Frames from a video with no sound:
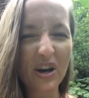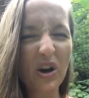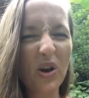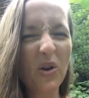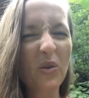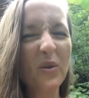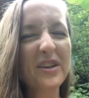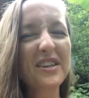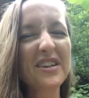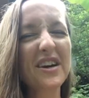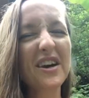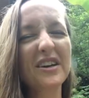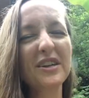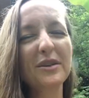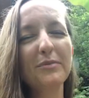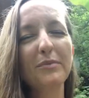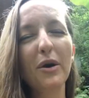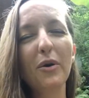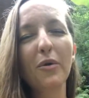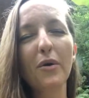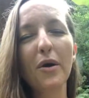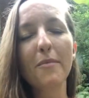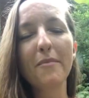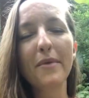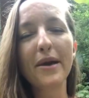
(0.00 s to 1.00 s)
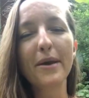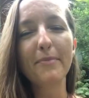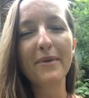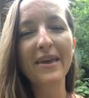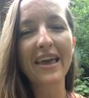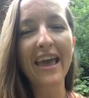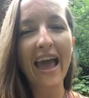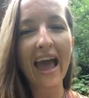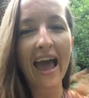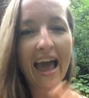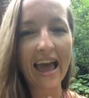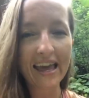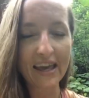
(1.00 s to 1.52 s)
We talked about what might be
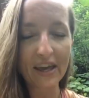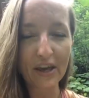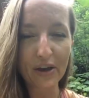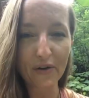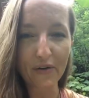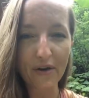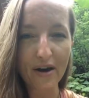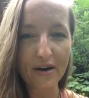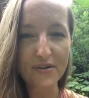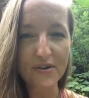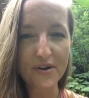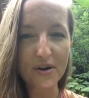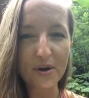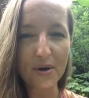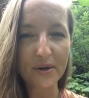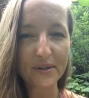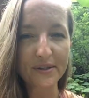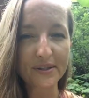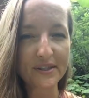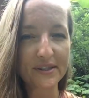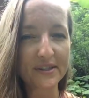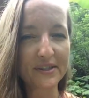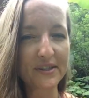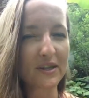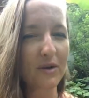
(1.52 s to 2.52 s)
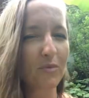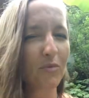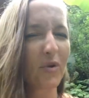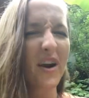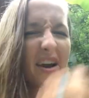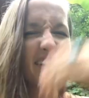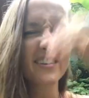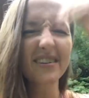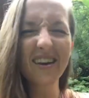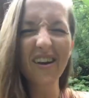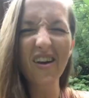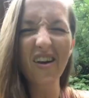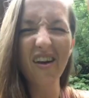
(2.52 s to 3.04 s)
hanging around in our system. We're
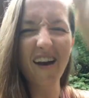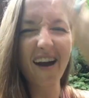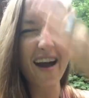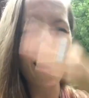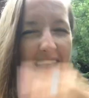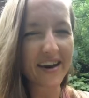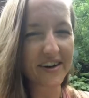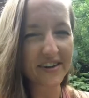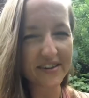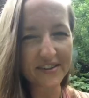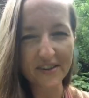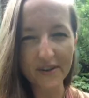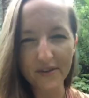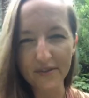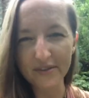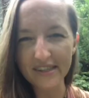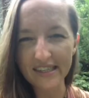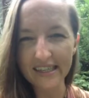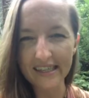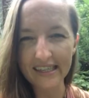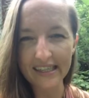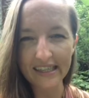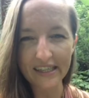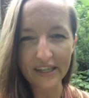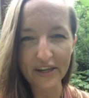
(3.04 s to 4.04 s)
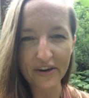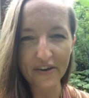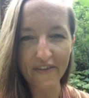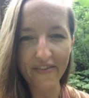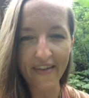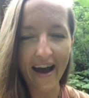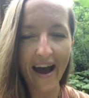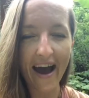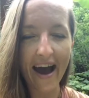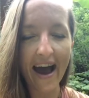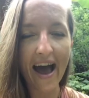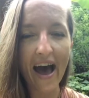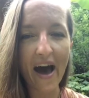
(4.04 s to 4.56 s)
asking our higher selves to clear
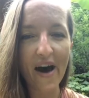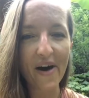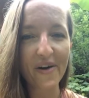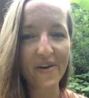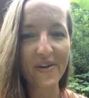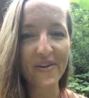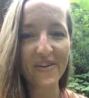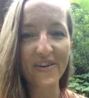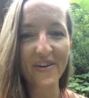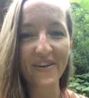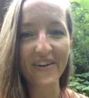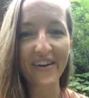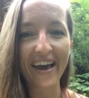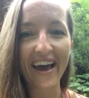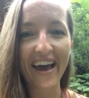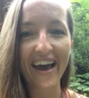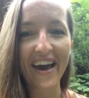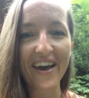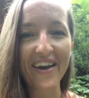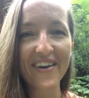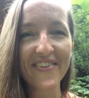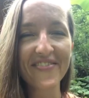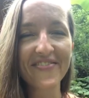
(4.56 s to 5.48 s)
that out, okay?